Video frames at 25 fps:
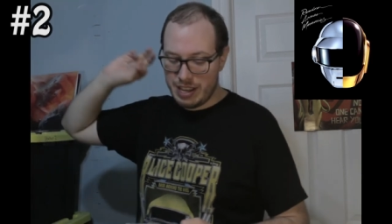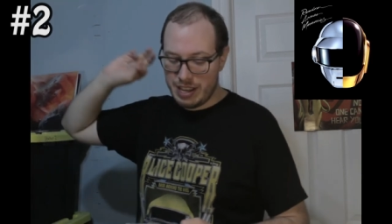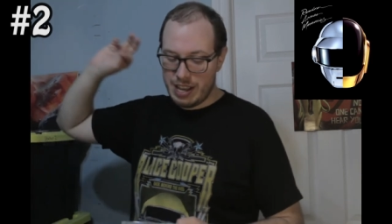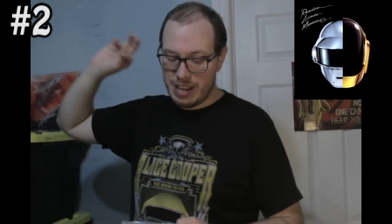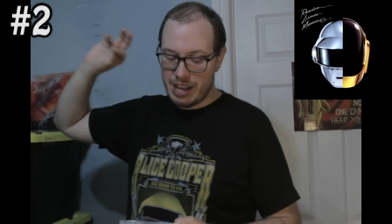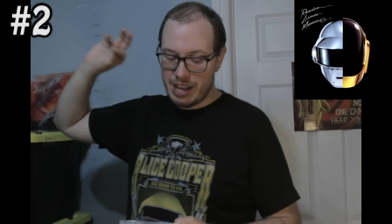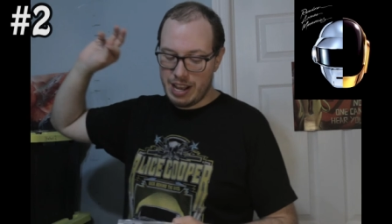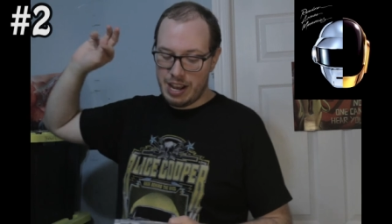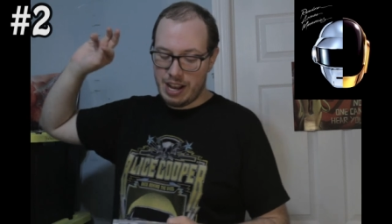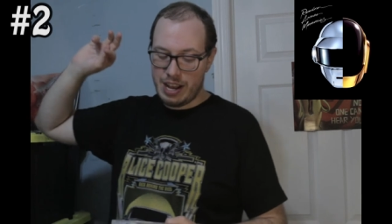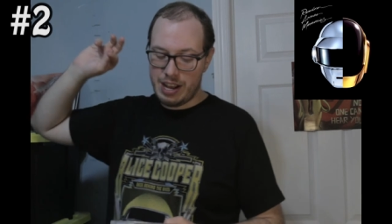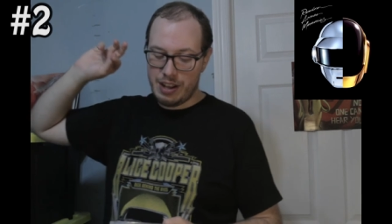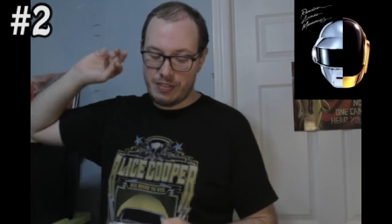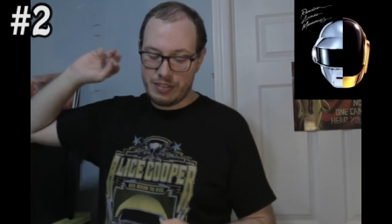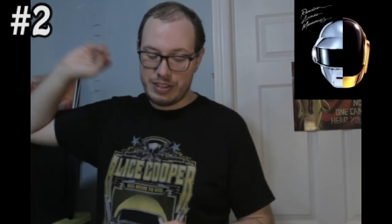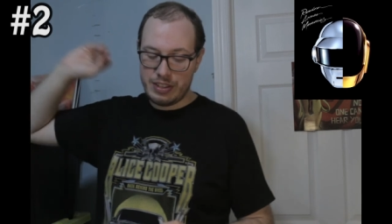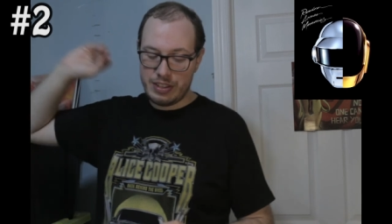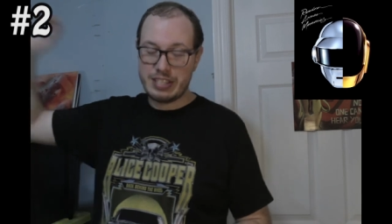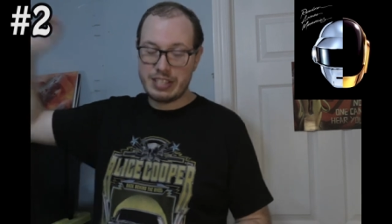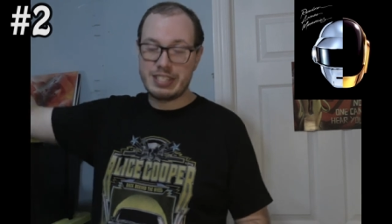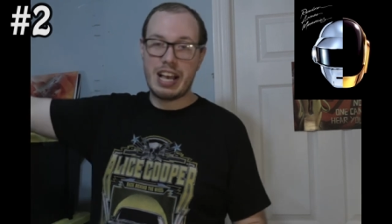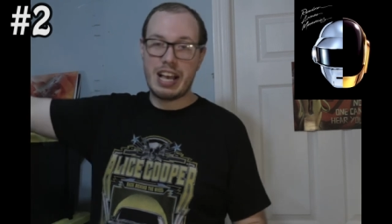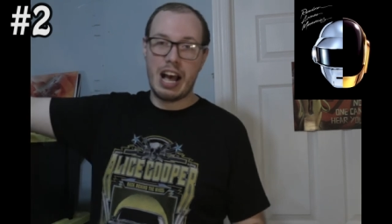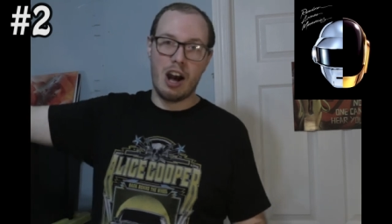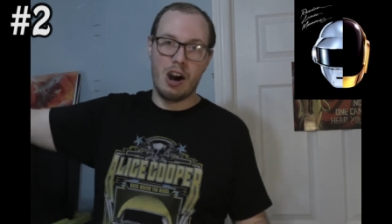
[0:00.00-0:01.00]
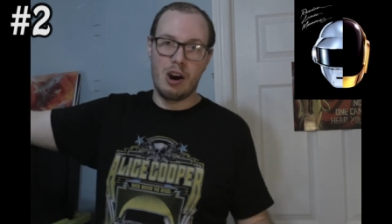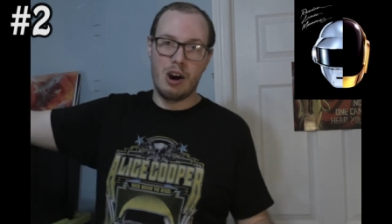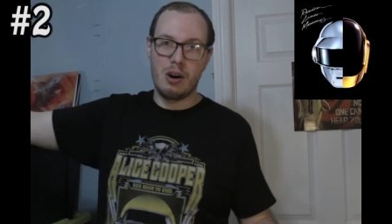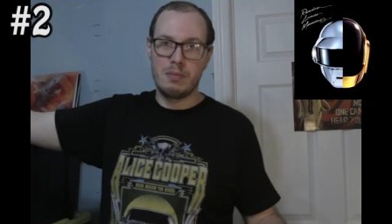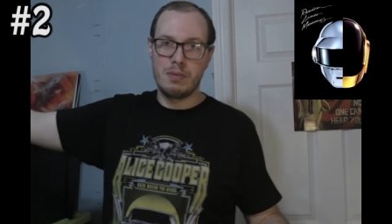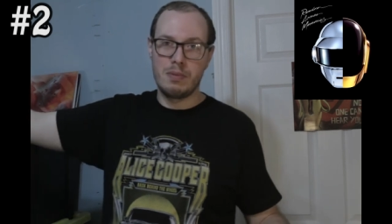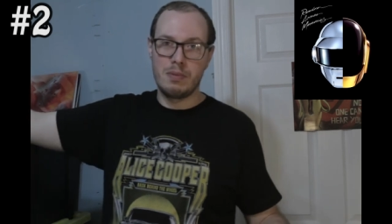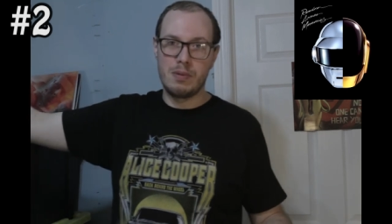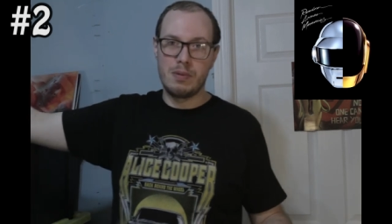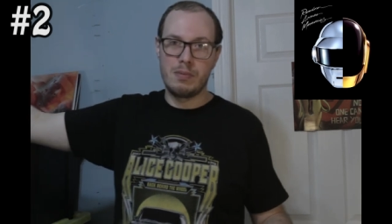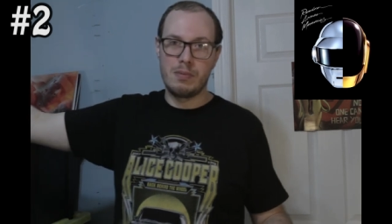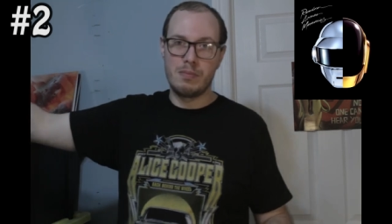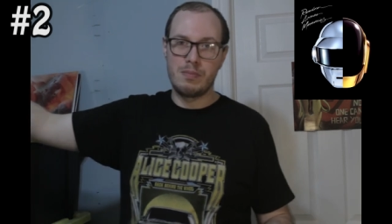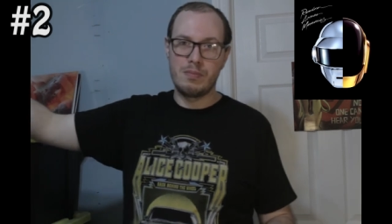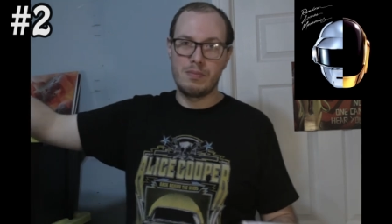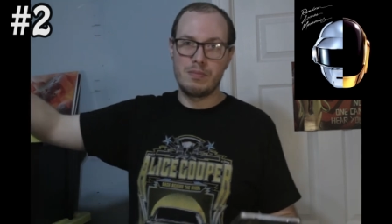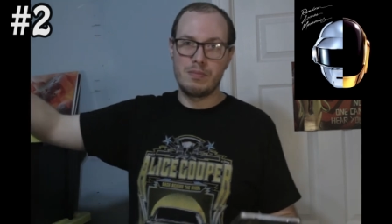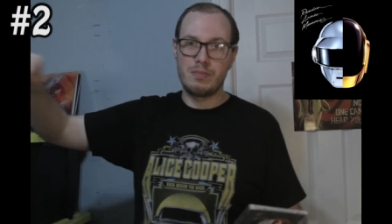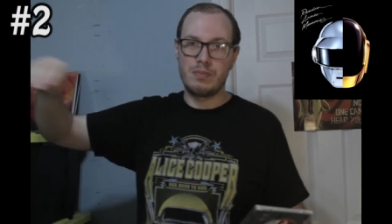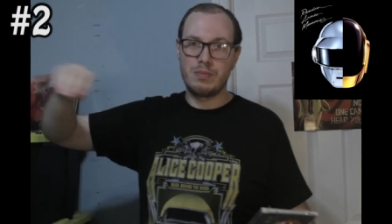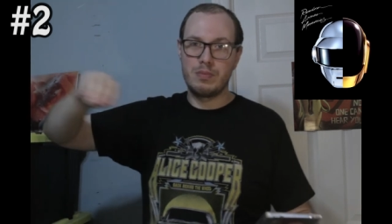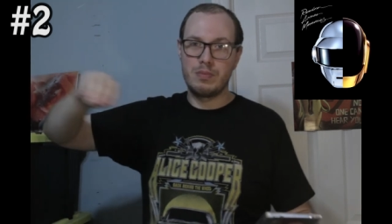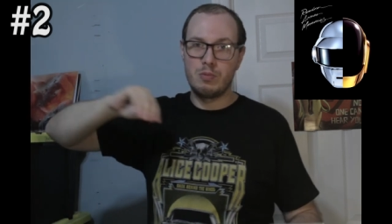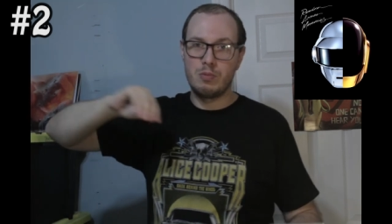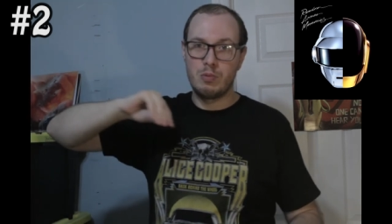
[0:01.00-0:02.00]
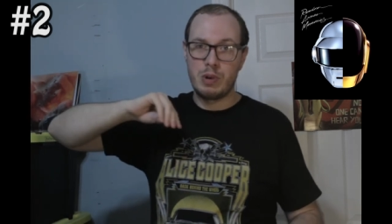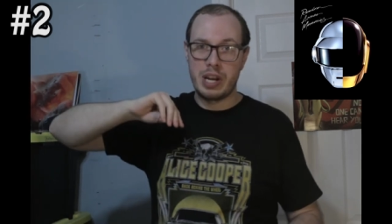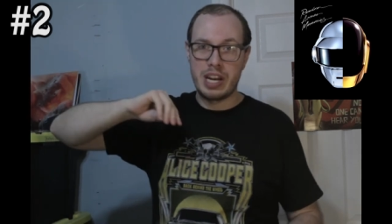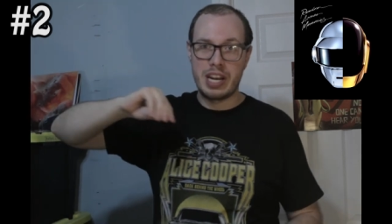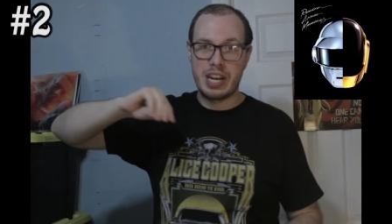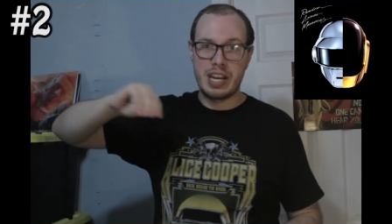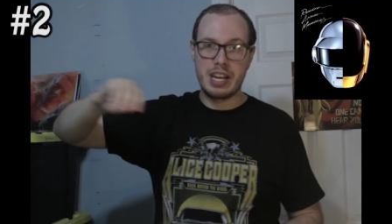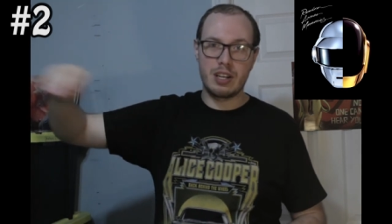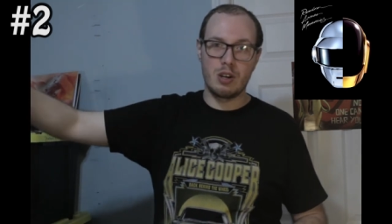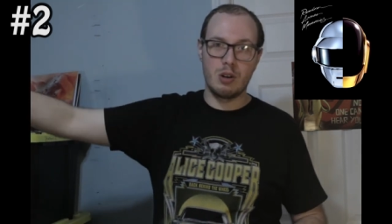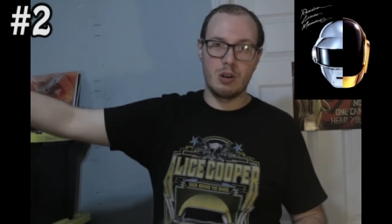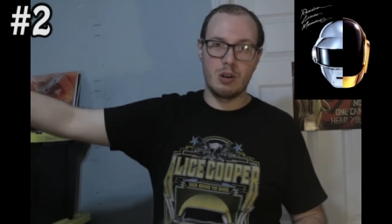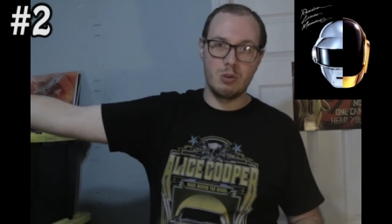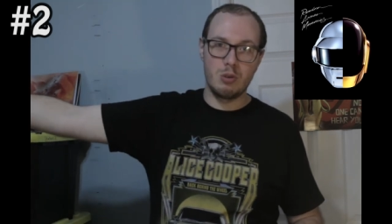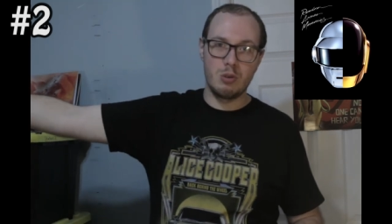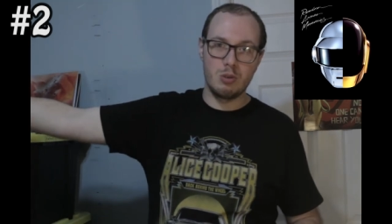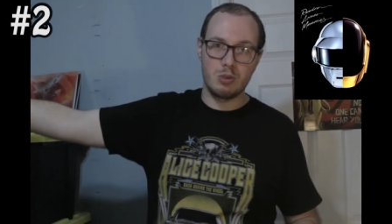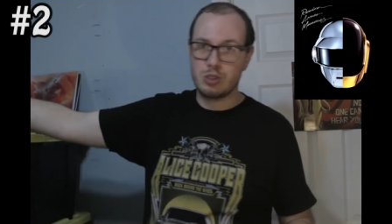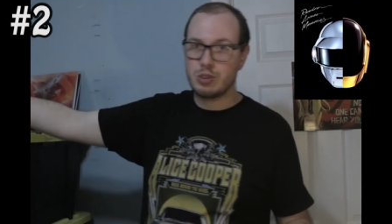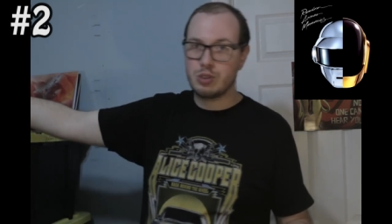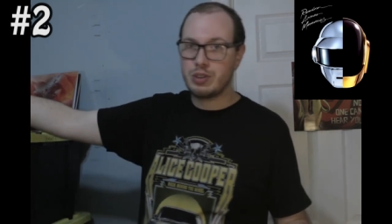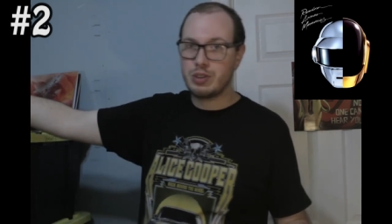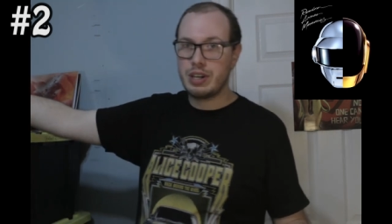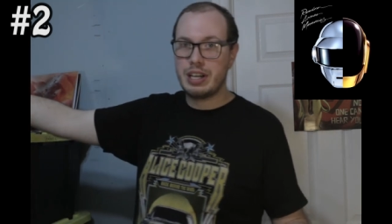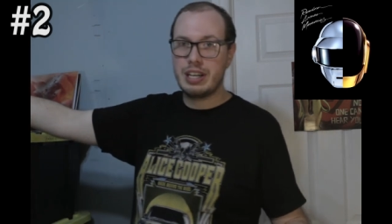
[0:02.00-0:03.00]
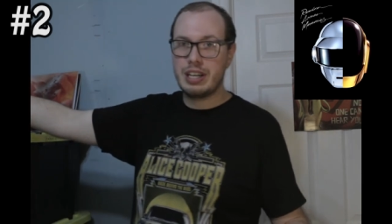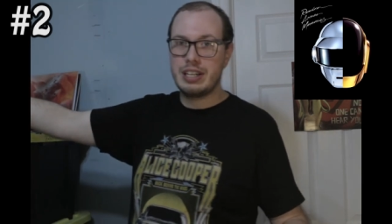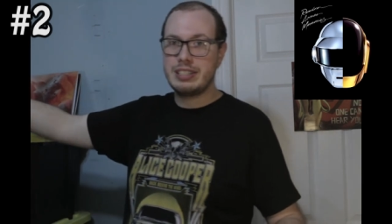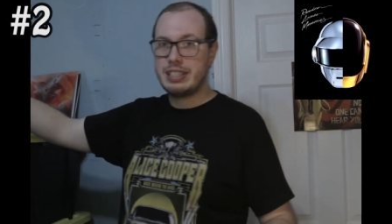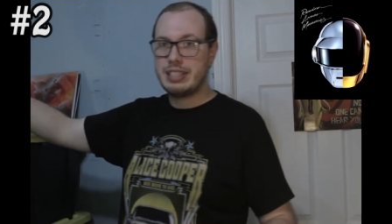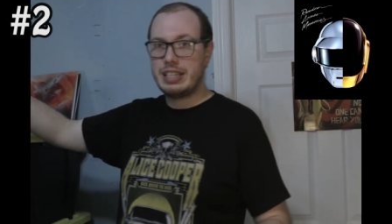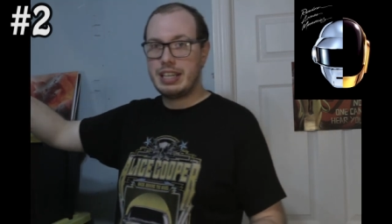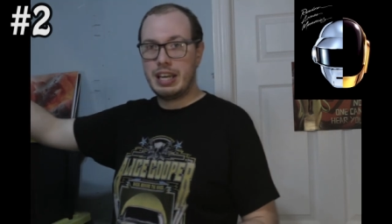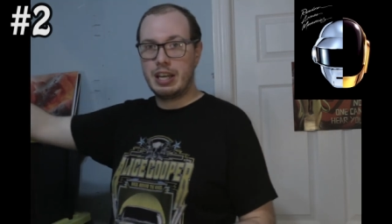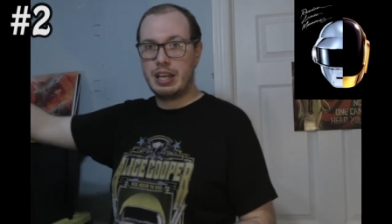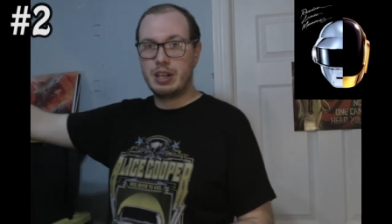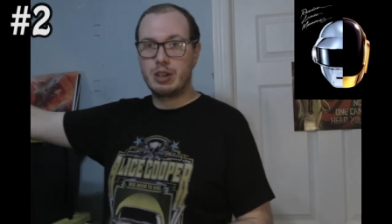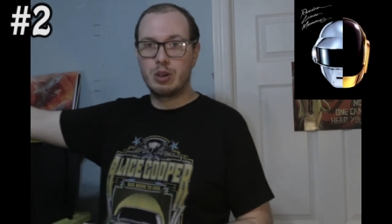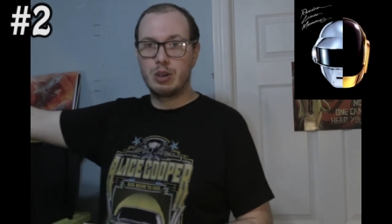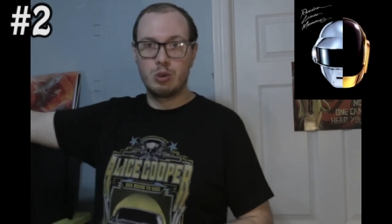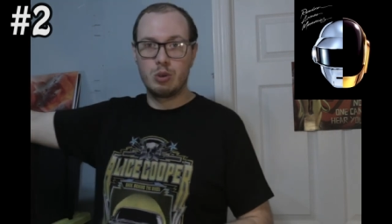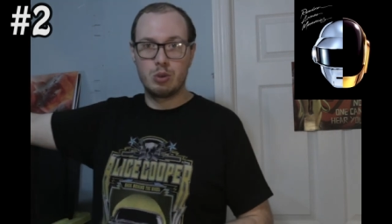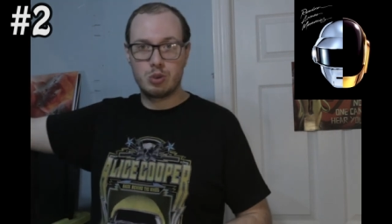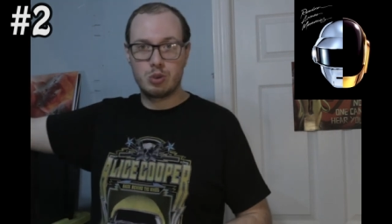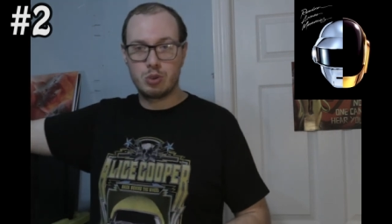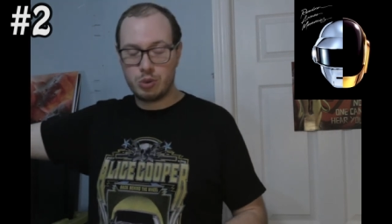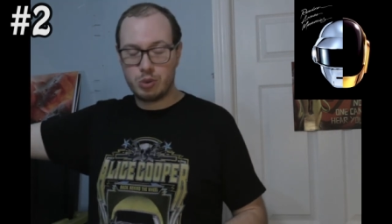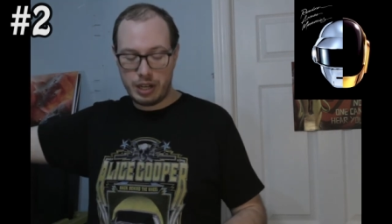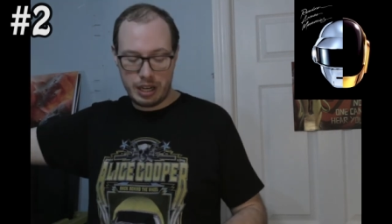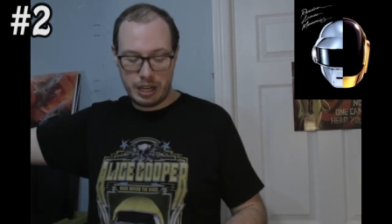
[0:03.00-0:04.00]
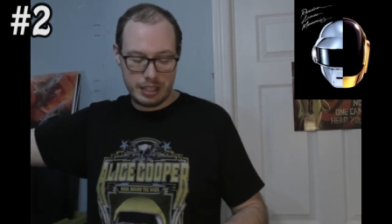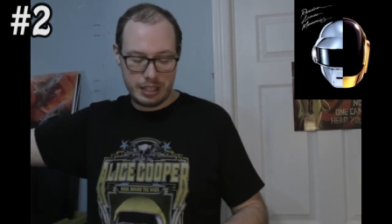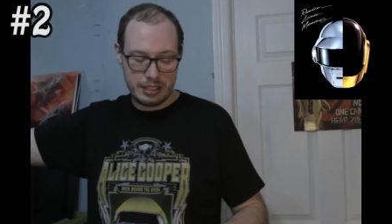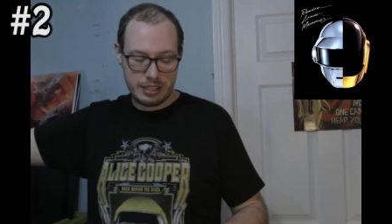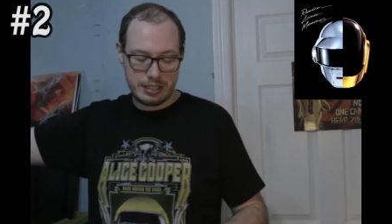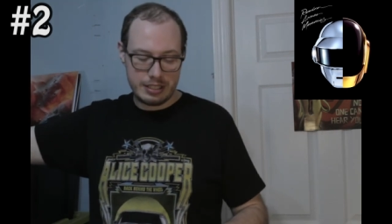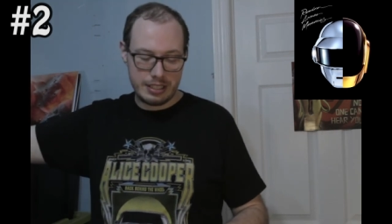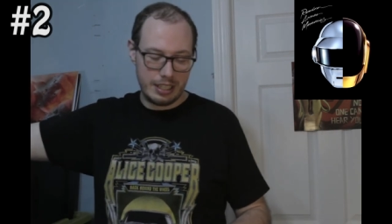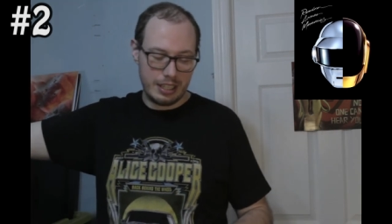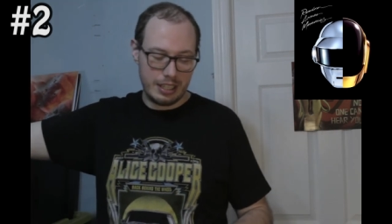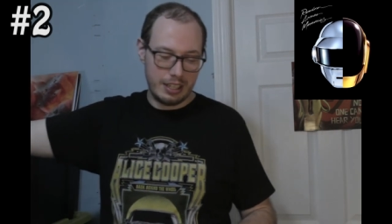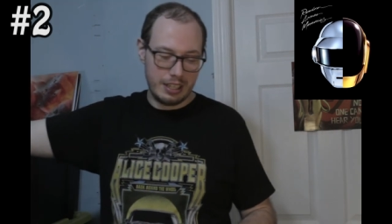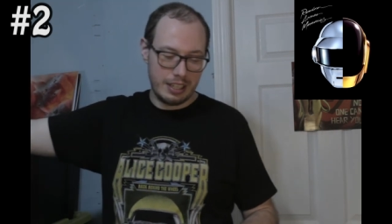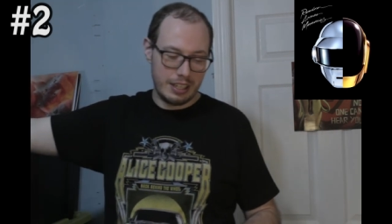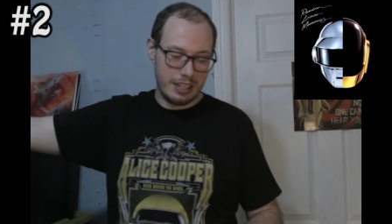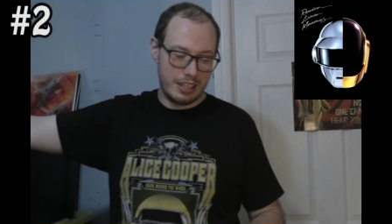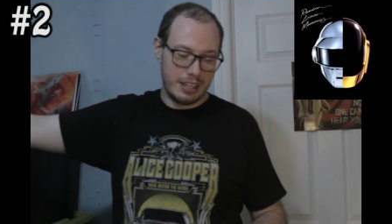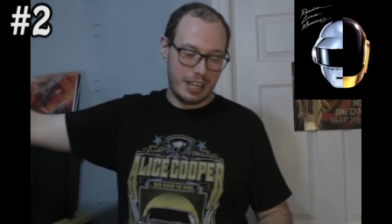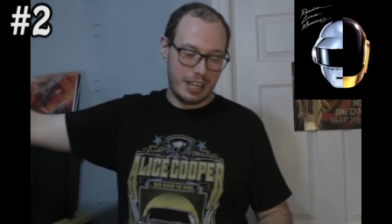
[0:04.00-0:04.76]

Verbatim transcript: uh, this album, when it goes crazy, it goes crazy.